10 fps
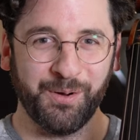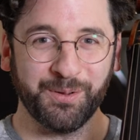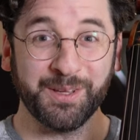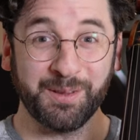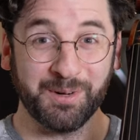
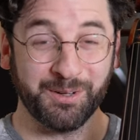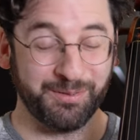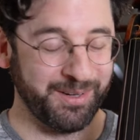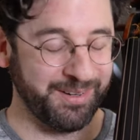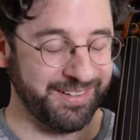only the middle
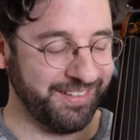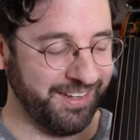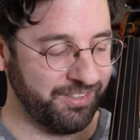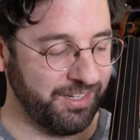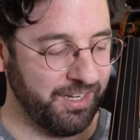finger can
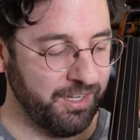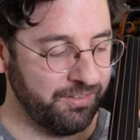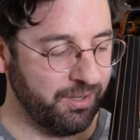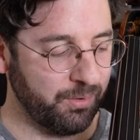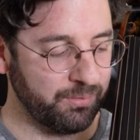touch.
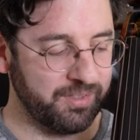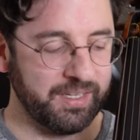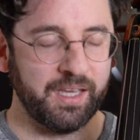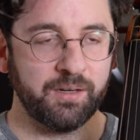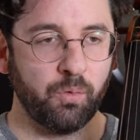So to
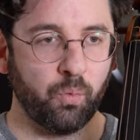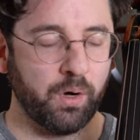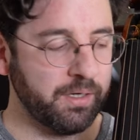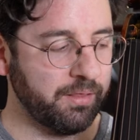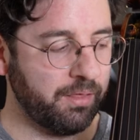get
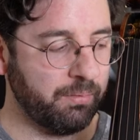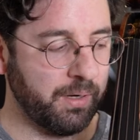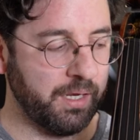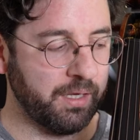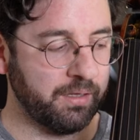one and
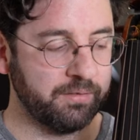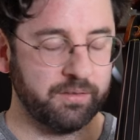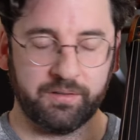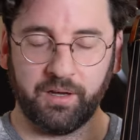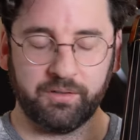three
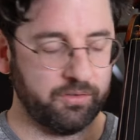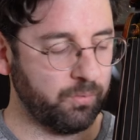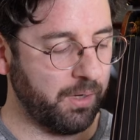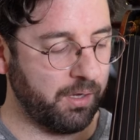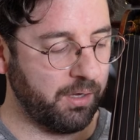to touch
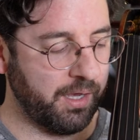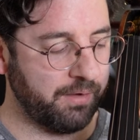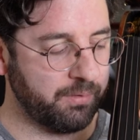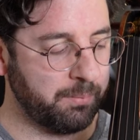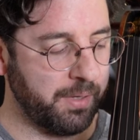as well, I
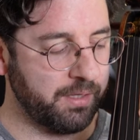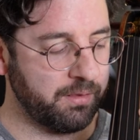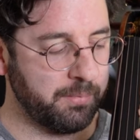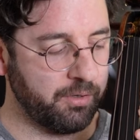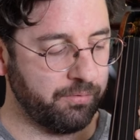have to
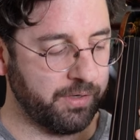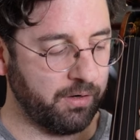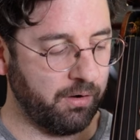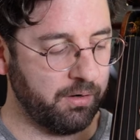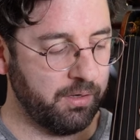bend the middle
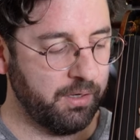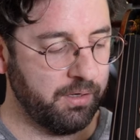finger.